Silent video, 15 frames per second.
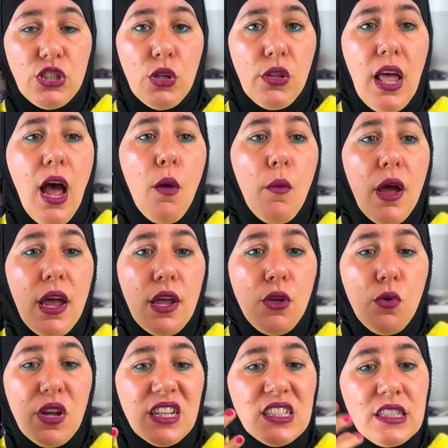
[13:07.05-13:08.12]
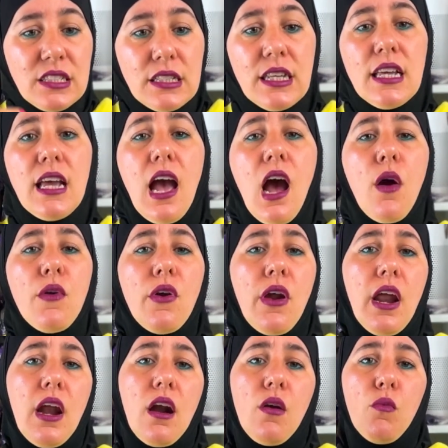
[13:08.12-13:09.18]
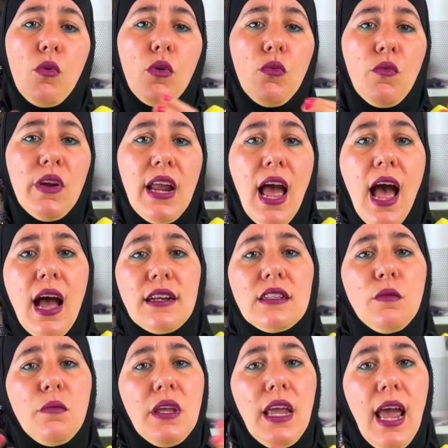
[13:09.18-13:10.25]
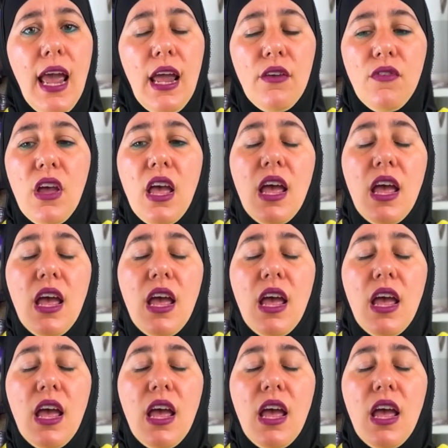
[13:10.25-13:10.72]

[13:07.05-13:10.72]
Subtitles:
so that way you can see how your hair will react and behave.